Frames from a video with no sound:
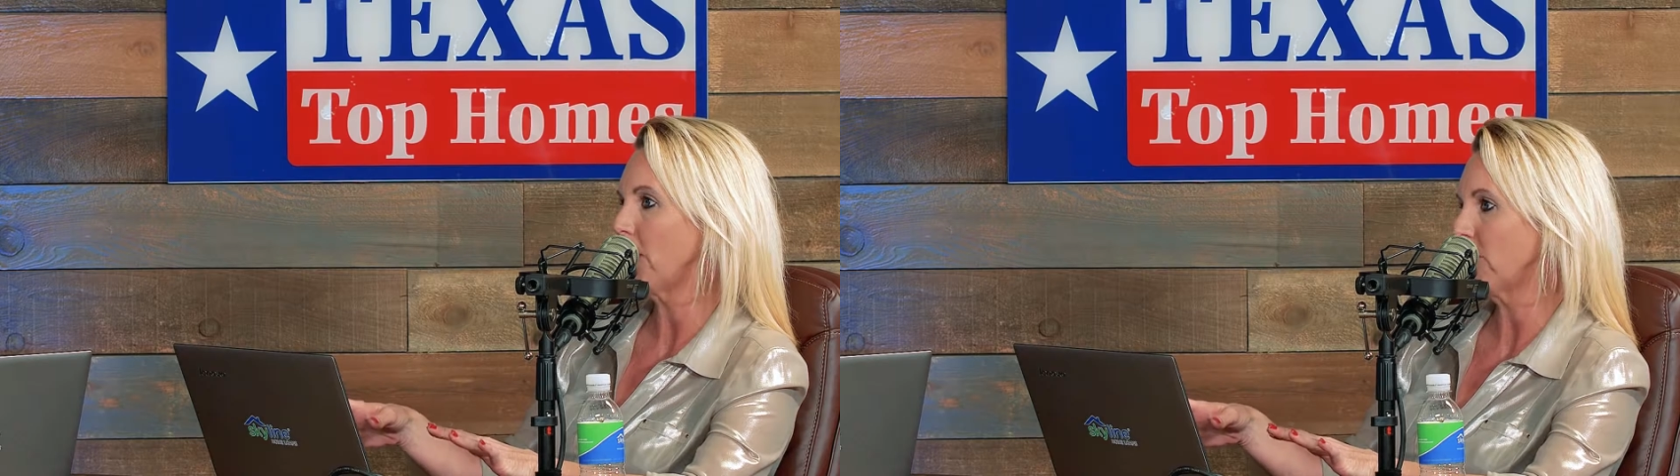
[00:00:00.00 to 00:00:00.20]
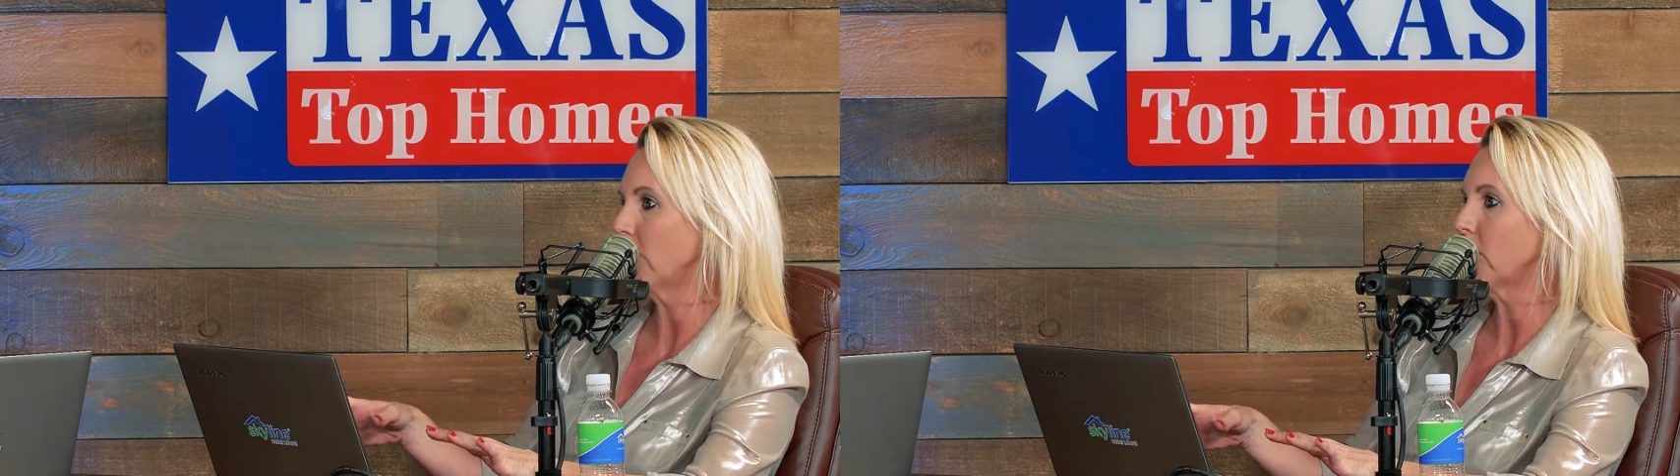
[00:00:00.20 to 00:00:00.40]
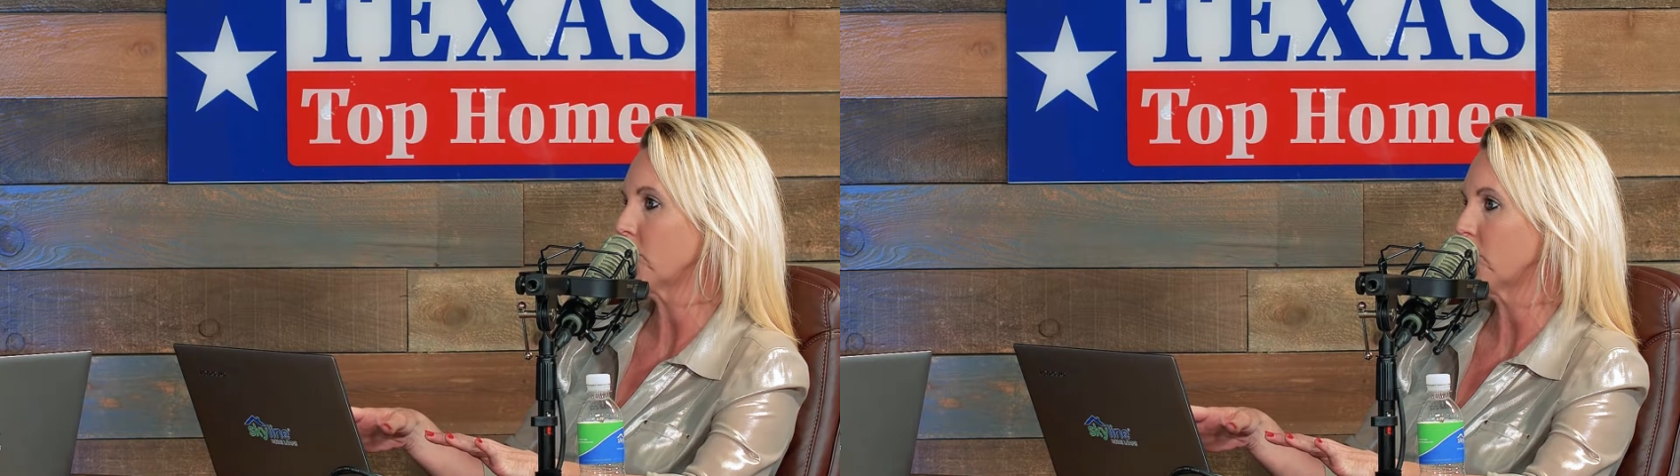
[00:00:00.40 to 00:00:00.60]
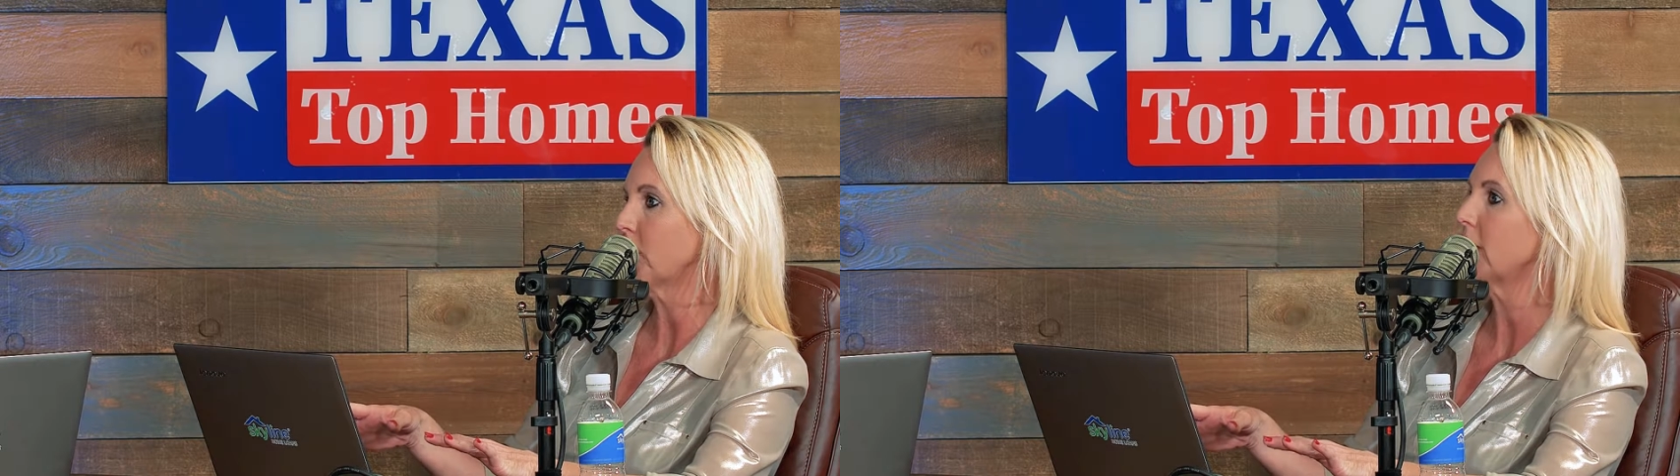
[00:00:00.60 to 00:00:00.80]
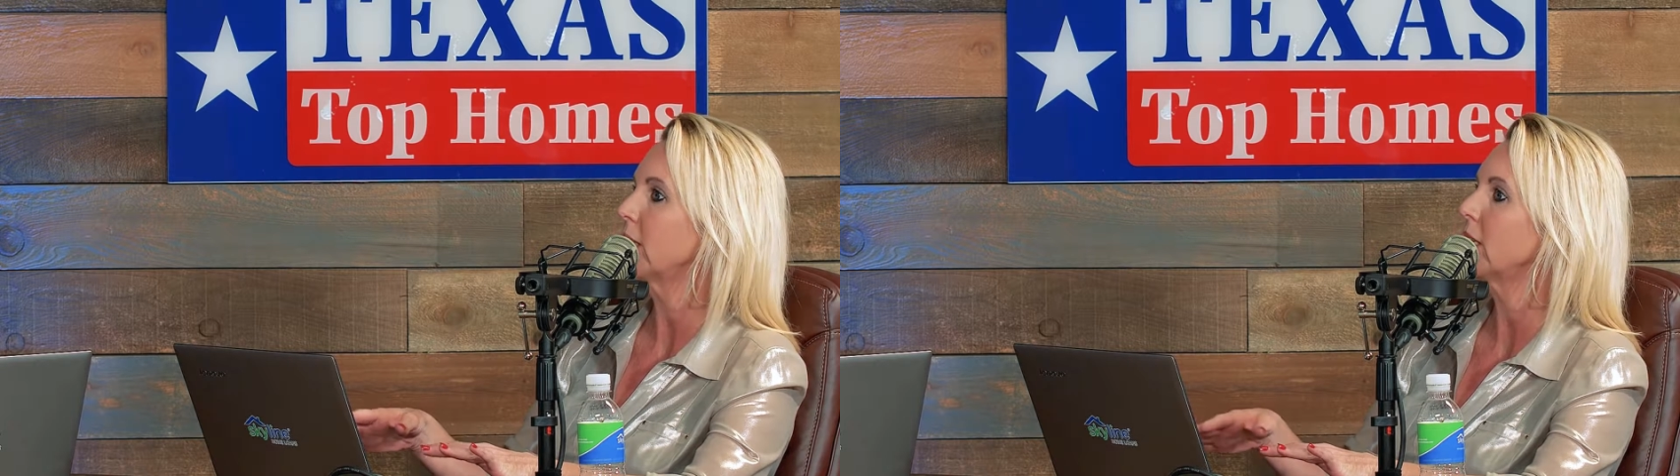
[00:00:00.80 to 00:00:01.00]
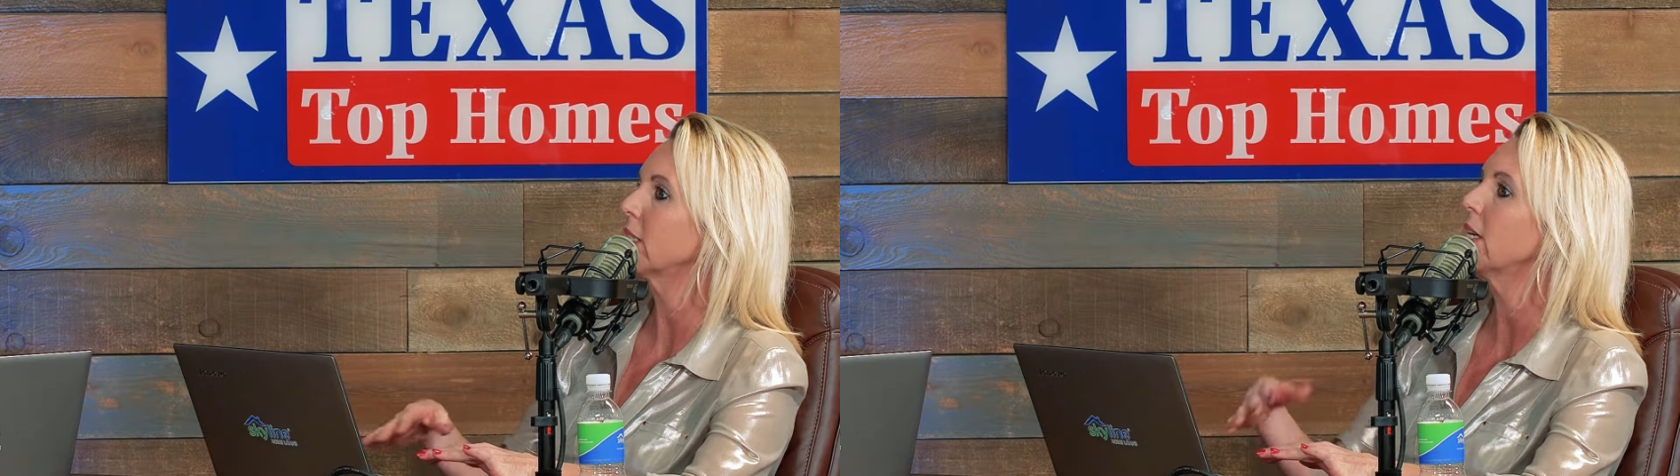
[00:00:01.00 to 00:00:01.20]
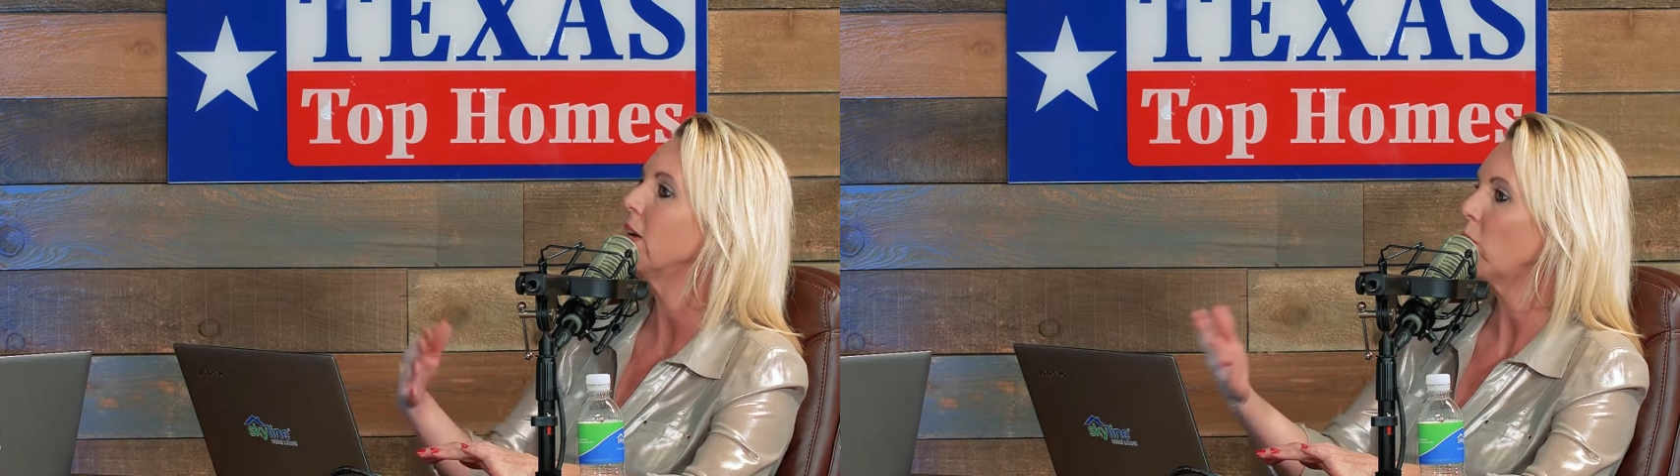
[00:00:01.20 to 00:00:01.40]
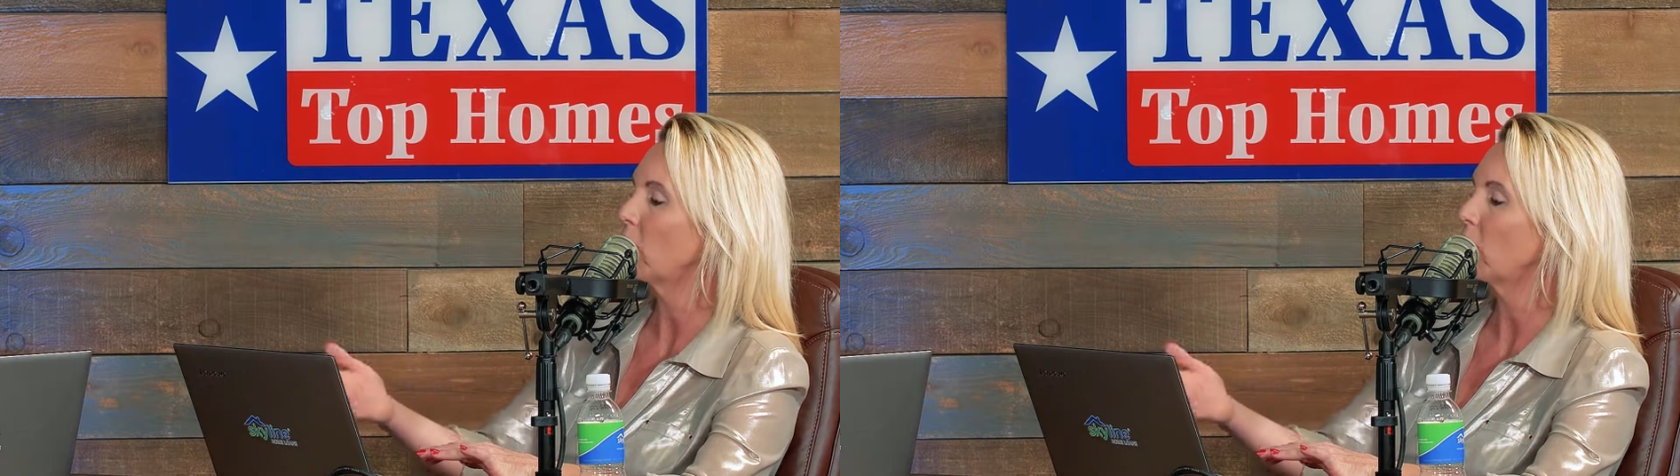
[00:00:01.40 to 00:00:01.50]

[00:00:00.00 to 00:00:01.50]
my furniture's in it?